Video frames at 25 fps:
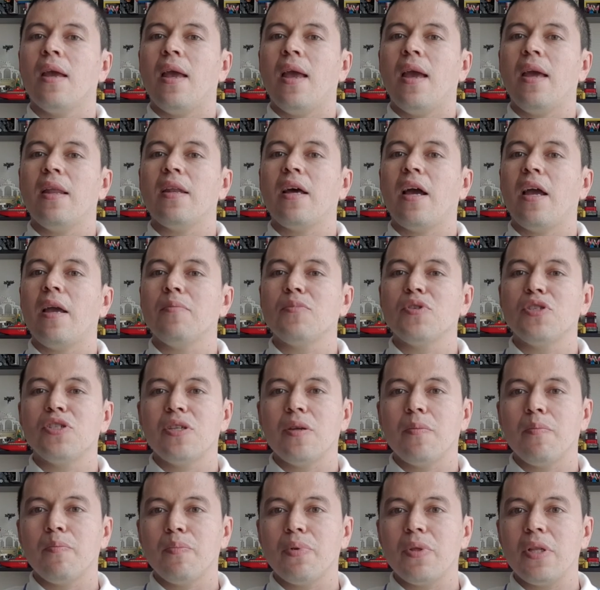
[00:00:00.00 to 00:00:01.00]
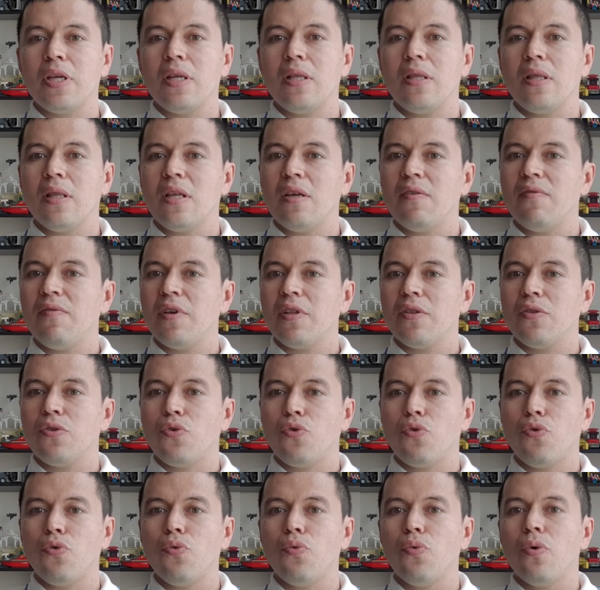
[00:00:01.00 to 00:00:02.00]
And I am simply living
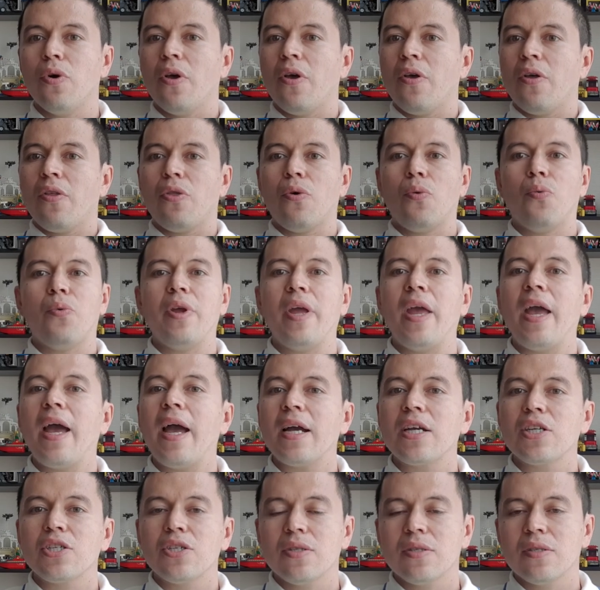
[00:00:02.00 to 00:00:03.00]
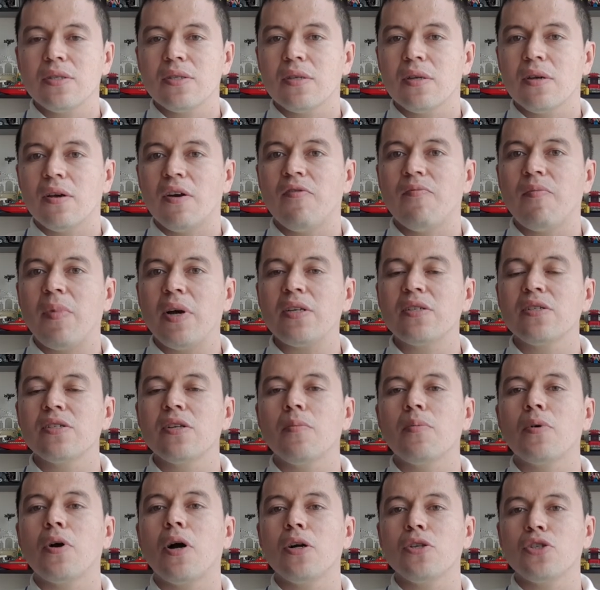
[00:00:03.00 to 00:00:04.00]
through the reactions of my
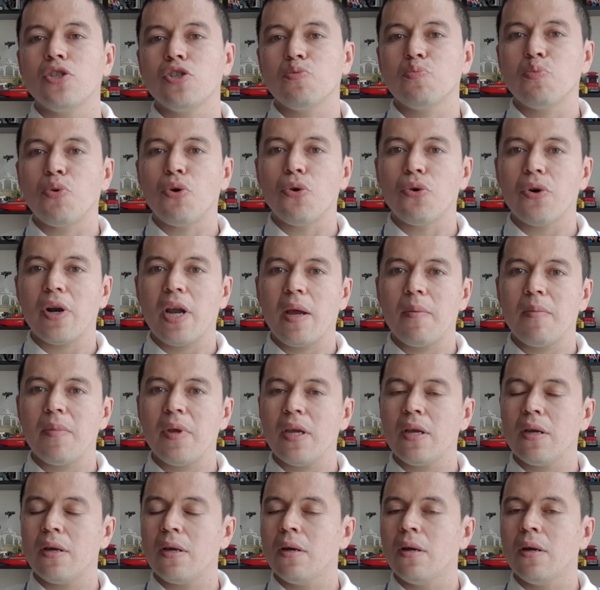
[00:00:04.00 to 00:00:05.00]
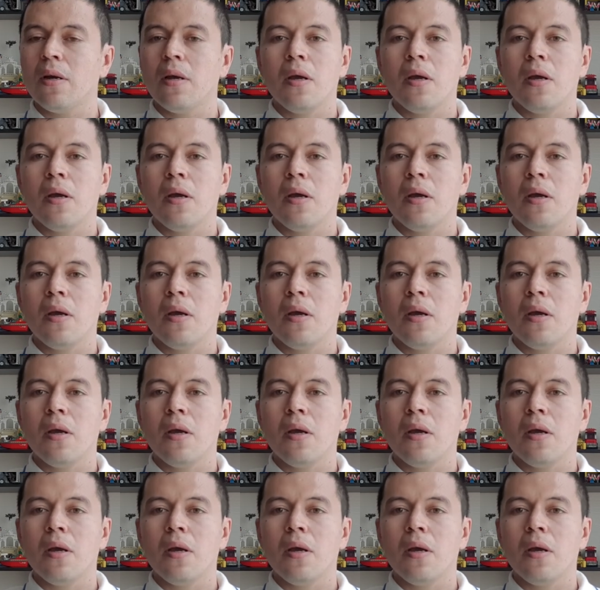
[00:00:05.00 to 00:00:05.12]
subconscious programming,